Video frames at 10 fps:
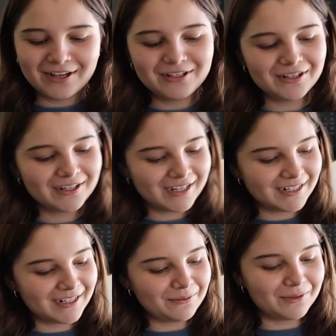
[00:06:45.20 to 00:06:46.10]
You're
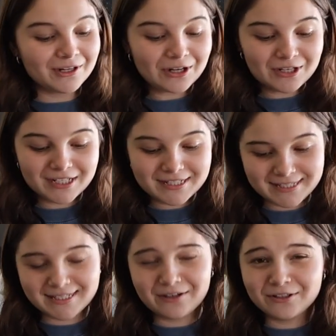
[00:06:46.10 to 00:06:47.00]
gonna want your cookies to
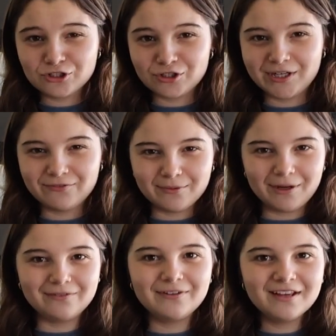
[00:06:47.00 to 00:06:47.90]
sit on the tray for
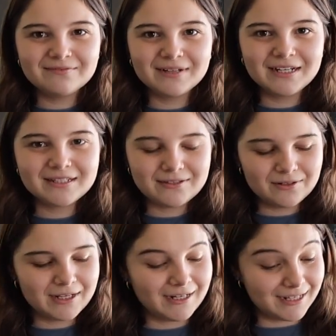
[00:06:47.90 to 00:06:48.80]
about 5 minutes so
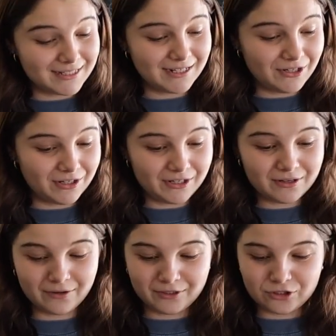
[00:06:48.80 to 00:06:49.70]
it can continue to
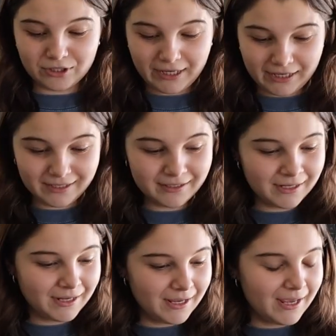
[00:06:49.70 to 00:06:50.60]
cook on the tray.
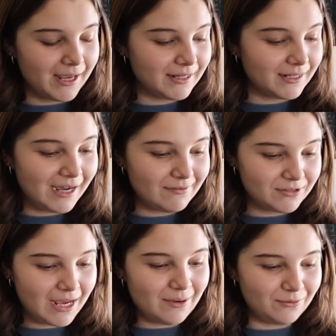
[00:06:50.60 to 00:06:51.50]
And then after
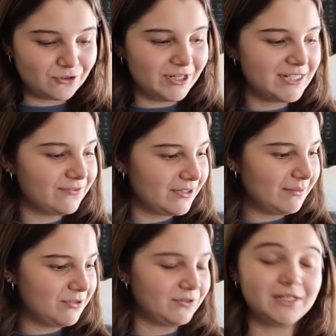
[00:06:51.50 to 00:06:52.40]
that, we'll transfer
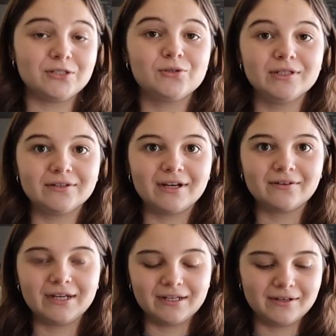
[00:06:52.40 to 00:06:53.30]
them to this cooling rack
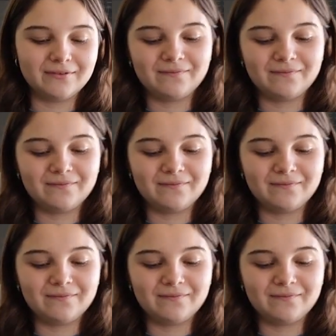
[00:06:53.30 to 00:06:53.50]
right here.